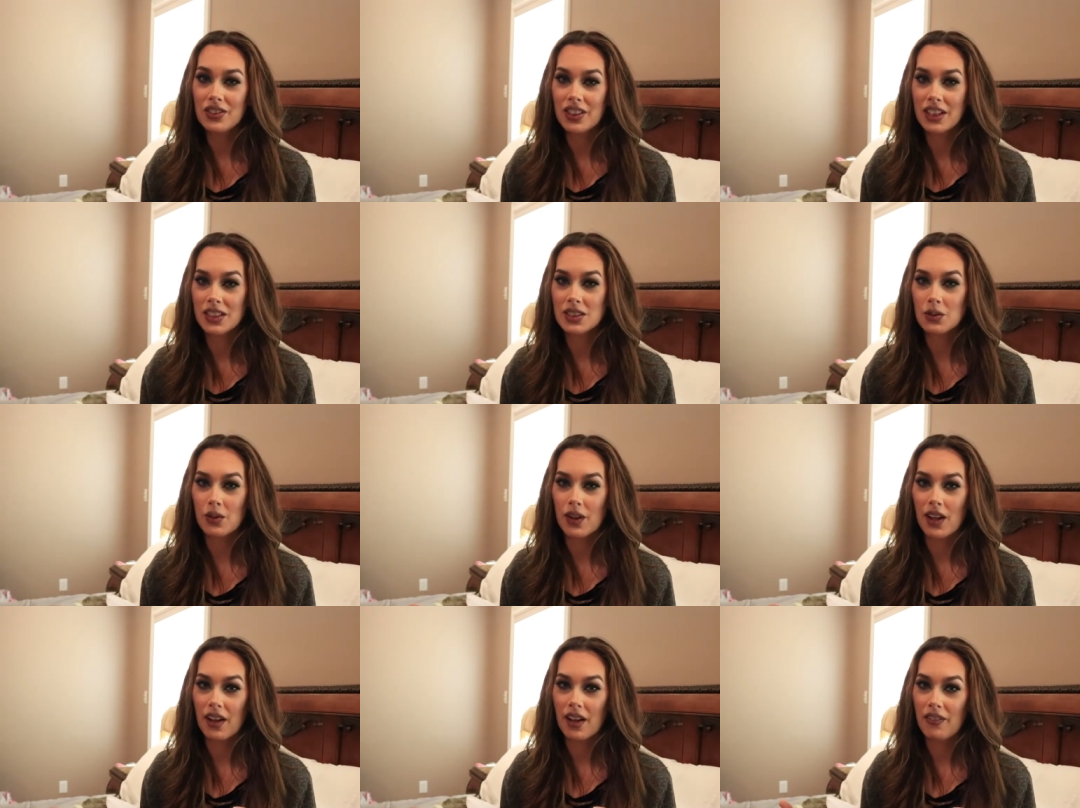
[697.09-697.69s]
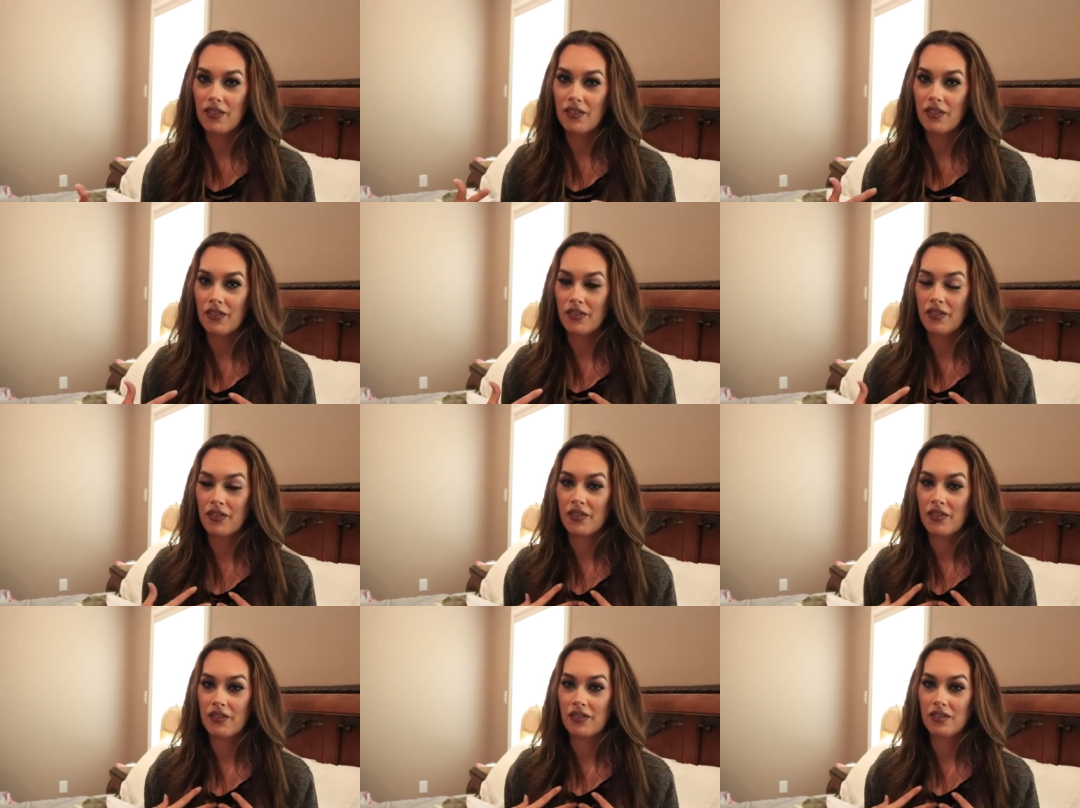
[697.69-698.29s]
That's what I've
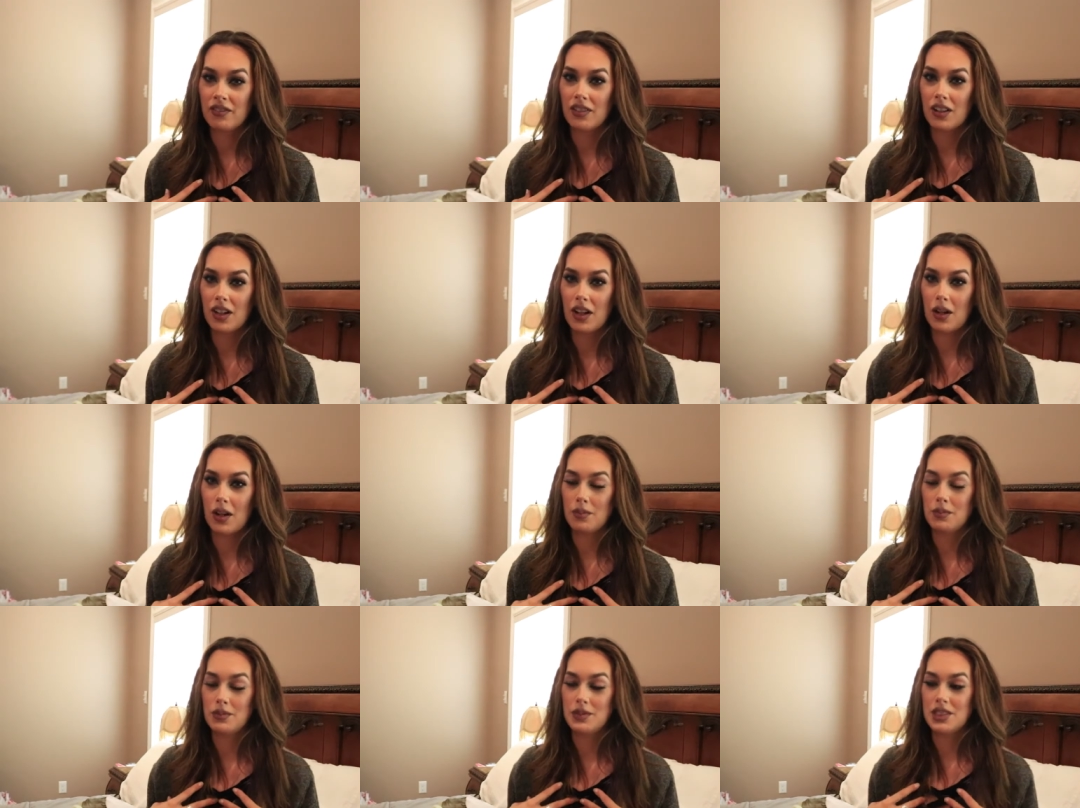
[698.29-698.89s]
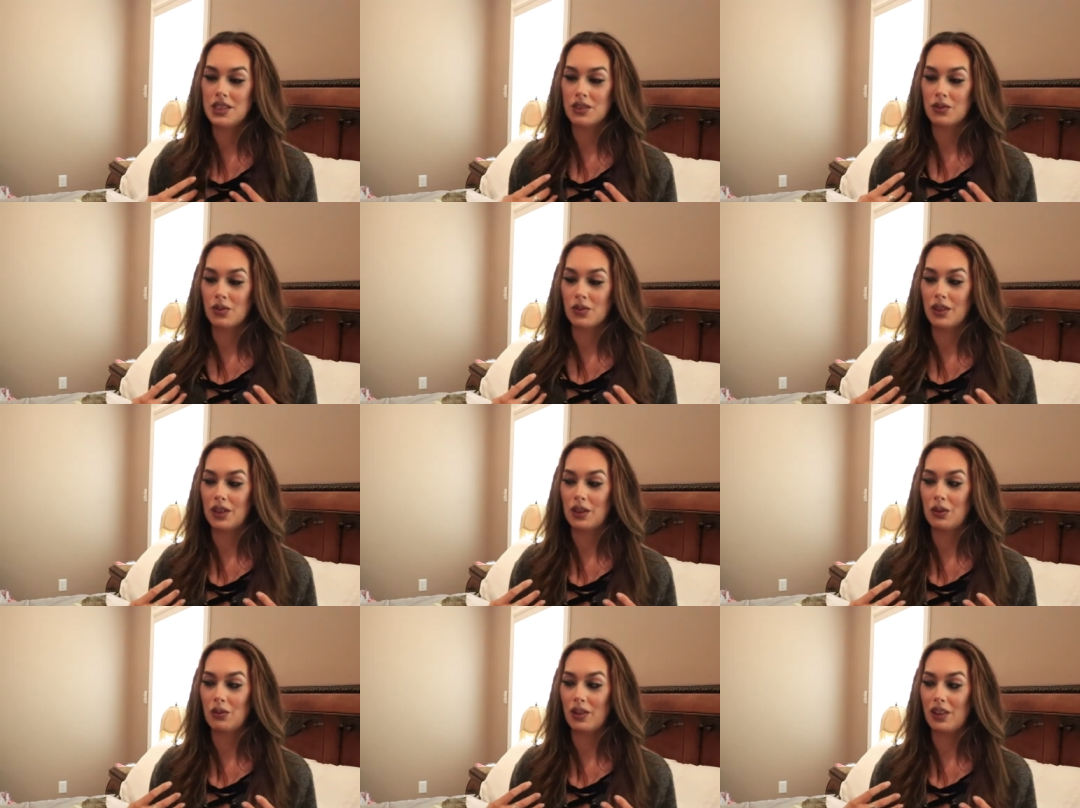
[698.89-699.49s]
come to
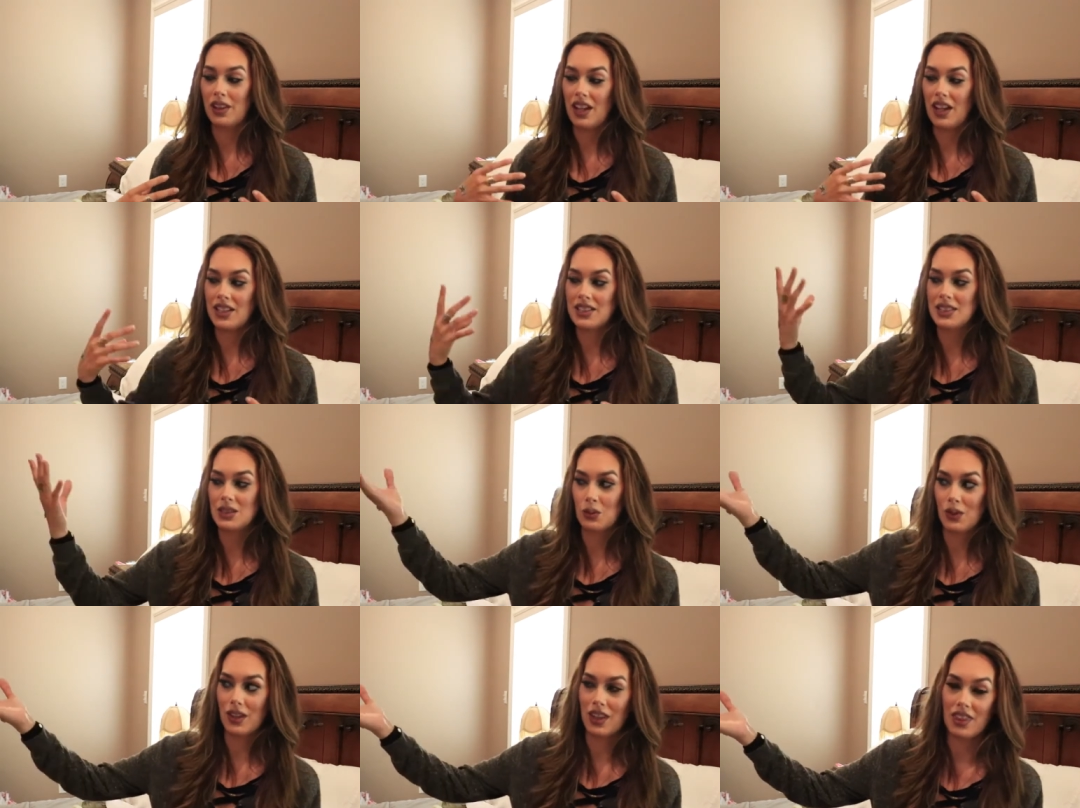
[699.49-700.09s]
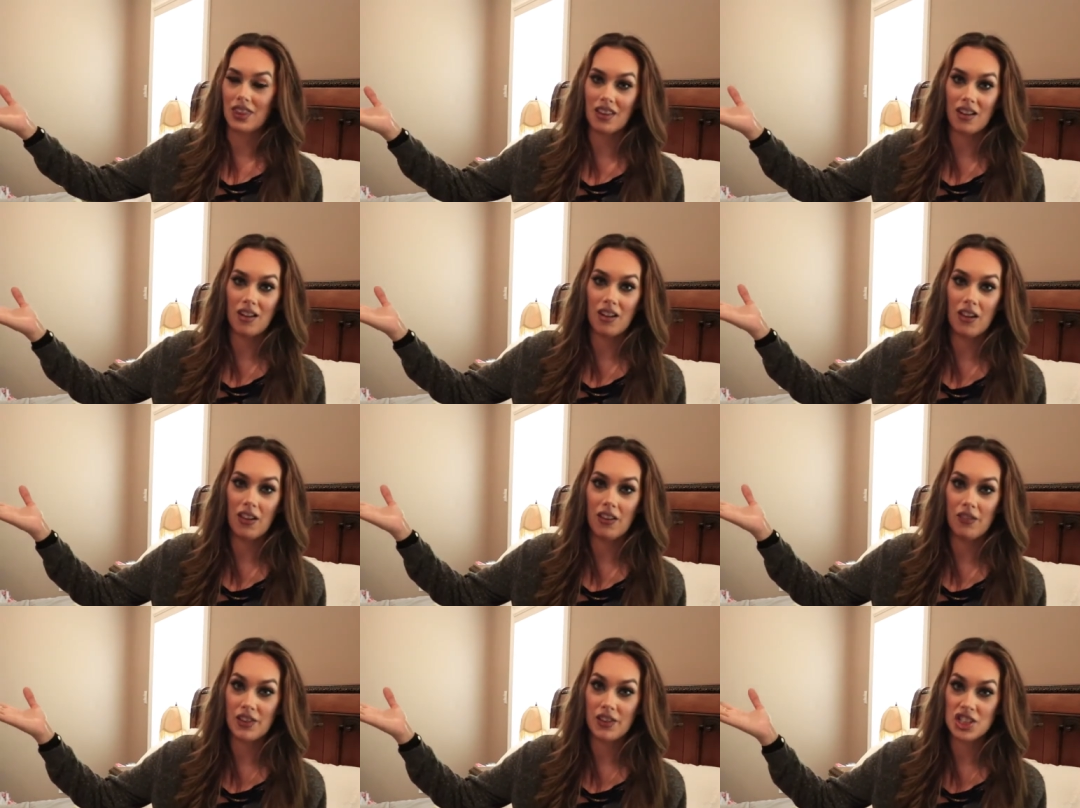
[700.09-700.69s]
really realize with
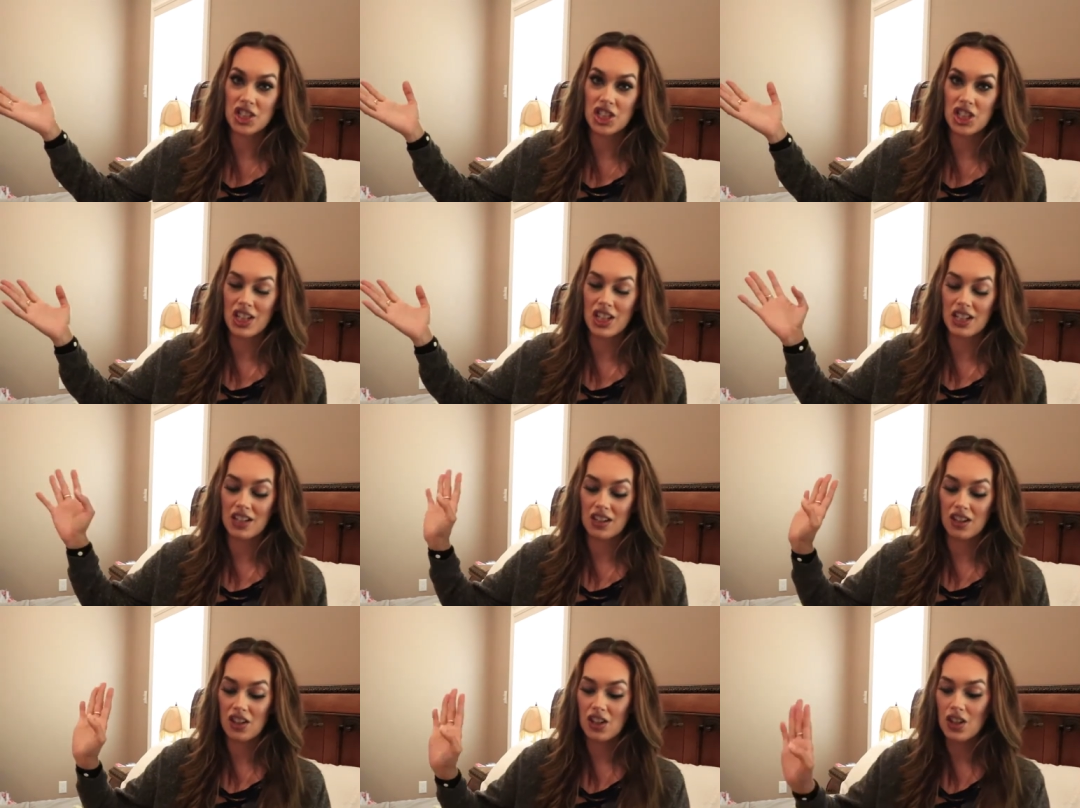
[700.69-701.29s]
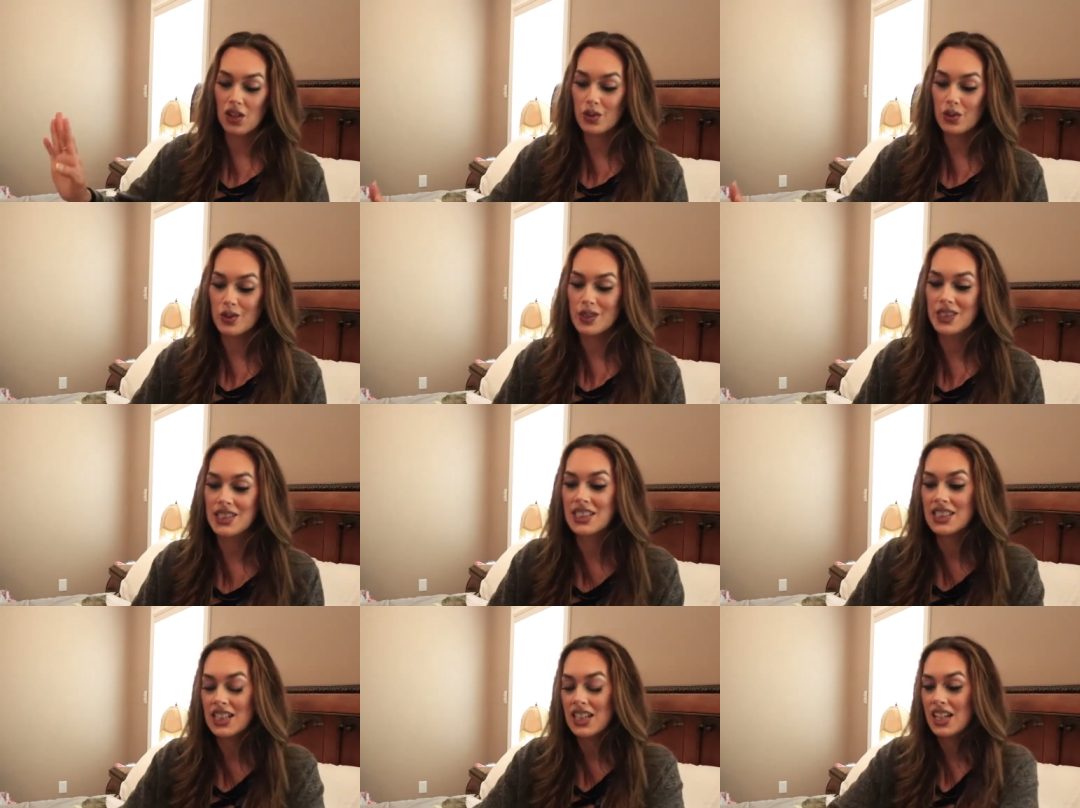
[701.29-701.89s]
all of the Shein
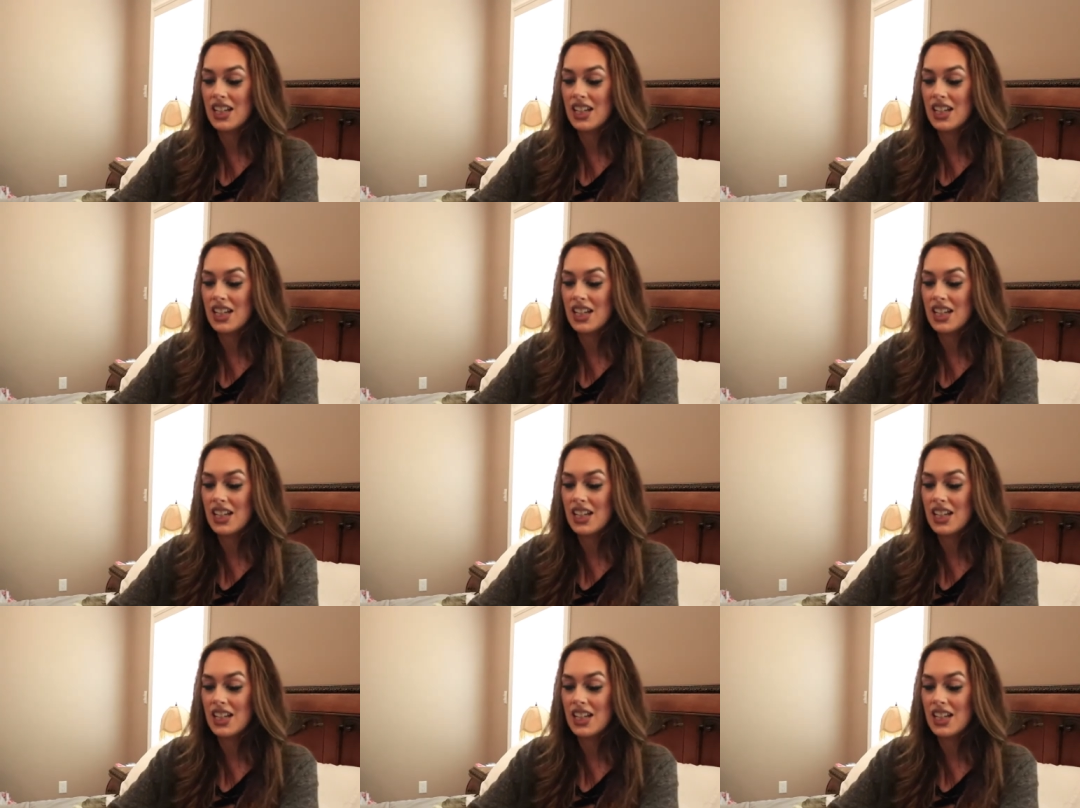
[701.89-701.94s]
clothes.